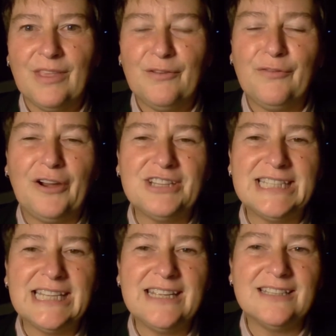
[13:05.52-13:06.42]

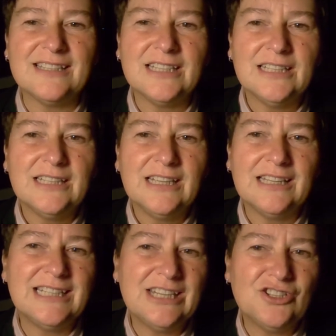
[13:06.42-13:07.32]
Pharisees
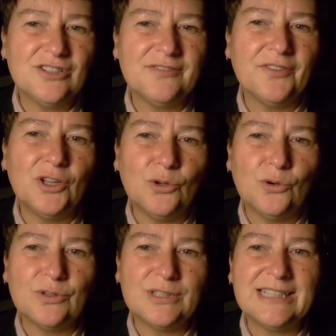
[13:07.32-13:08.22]
and teachers of the
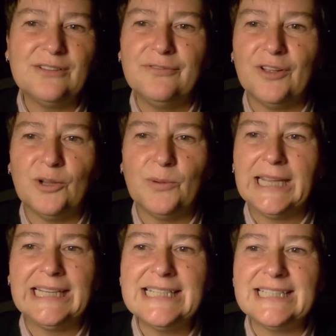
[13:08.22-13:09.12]
law still
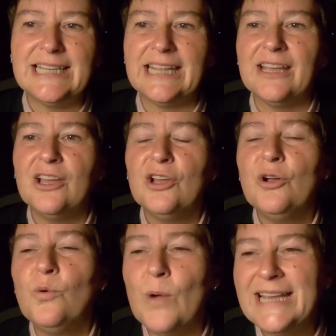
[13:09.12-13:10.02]
following, listening,
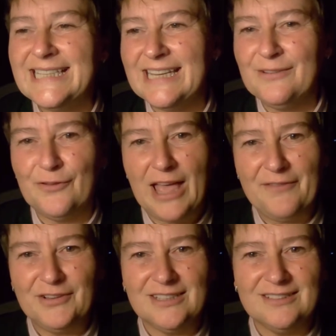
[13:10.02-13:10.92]
waiting for
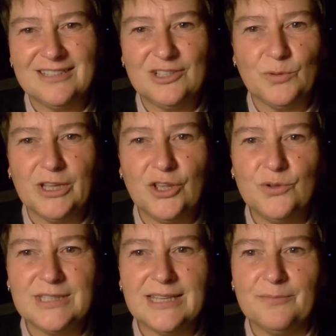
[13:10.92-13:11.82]
evidence to
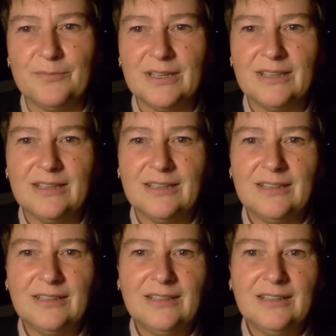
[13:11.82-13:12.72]
accuse him,
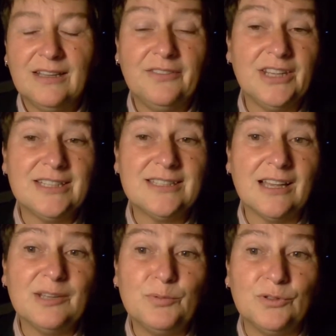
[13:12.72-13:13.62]
and the
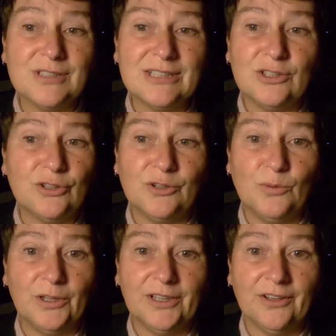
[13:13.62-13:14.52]
disciples look at
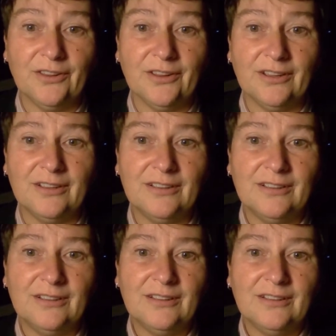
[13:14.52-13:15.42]
one another.
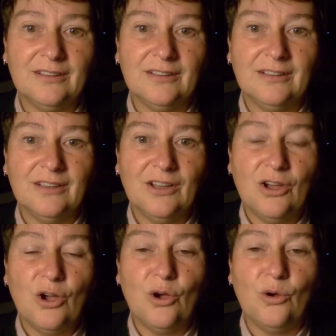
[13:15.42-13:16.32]

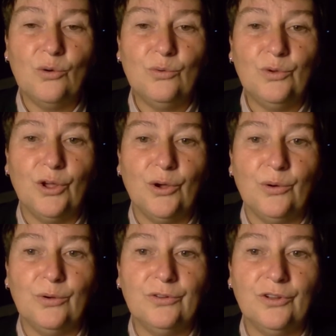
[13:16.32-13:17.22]
Oh
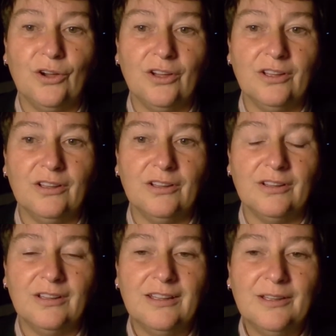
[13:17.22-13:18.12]
no, not her.
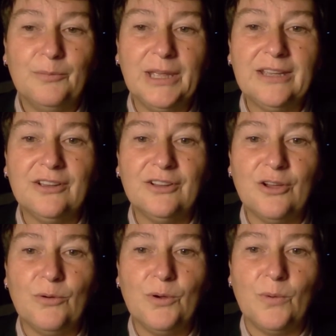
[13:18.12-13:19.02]
Make her
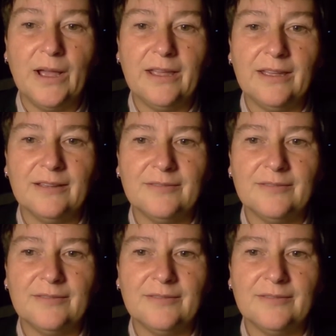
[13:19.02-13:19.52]
go away.